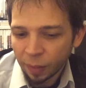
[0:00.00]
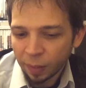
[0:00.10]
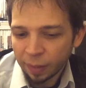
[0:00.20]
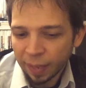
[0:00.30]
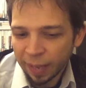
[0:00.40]

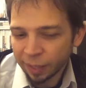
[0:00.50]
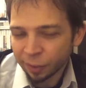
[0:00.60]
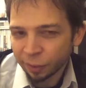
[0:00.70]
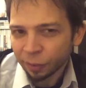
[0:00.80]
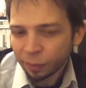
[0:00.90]
that
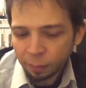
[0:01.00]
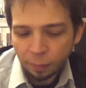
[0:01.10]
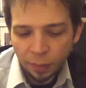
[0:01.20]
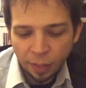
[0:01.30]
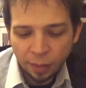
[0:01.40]

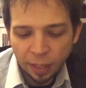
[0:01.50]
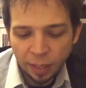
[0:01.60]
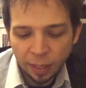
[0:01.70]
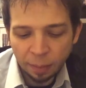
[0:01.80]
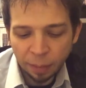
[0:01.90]

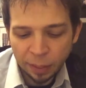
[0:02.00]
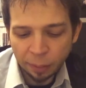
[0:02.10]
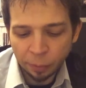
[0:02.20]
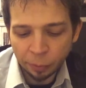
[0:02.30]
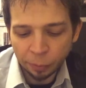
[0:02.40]
the Bust a
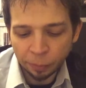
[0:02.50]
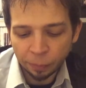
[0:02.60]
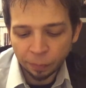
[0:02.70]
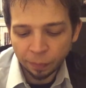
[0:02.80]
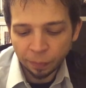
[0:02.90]
Move
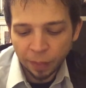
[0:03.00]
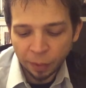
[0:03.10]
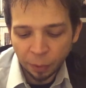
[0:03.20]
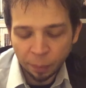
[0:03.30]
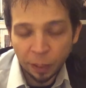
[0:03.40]

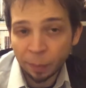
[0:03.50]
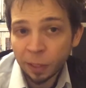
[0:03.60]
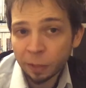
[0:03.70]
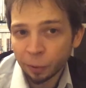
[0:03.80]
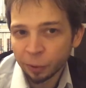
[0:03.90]

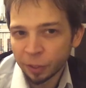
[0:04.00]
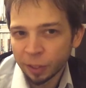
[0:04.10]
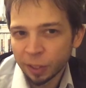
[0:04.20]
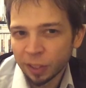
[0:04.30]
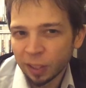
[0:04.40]
Japanese version is
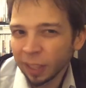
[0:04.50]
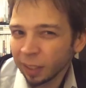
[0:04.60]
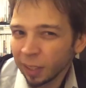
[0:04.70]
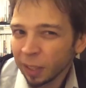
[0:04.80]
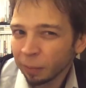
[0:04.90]

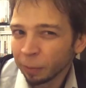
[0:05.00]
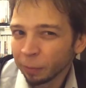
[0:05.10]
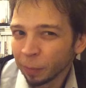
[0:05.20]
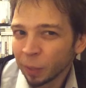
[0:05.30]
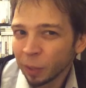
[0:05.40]
slightly different
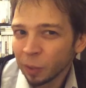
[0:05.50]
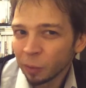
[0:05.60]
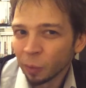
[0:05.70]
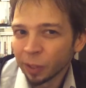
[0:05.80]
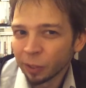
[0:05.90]
from the US
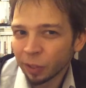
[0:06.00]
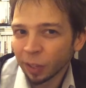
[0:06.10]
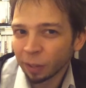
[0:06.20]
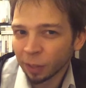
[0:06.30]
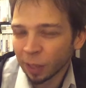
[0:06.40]
one. There's a
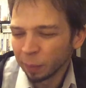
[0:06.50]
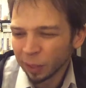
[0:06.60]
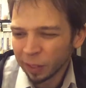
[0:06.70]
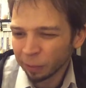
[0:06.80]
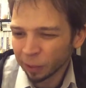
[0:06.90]
couple
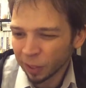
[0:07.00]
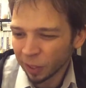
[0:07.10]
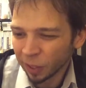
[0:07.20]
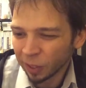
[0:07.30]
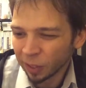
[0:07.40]
of different
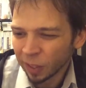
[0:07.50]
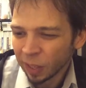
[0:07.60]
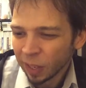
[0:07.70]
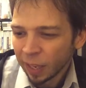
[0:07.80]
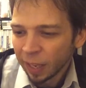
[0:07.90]
songs,
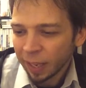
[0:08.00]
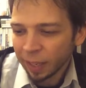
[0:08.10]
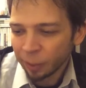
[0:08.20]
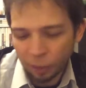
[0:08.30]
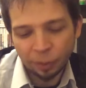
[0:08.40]
and
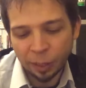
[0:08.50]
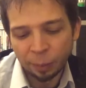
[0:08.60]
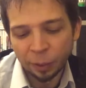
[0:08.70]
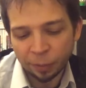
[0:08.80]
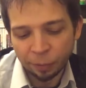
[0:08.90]
there are a
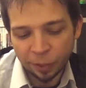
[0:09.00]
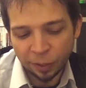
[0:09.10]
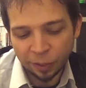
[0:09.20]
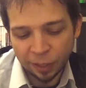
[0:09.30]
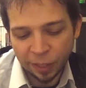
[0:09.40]
couple of different
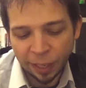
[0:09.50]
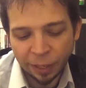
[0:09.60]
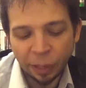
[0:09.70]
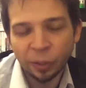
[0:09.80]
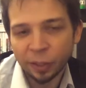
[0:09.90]
songs that I
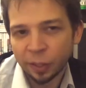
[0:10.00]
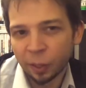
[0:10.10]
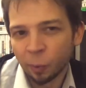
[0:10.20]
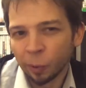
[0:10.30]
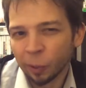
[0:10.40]
noticed. There
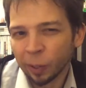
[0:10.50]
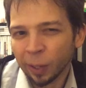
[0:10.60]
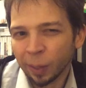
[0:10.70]
were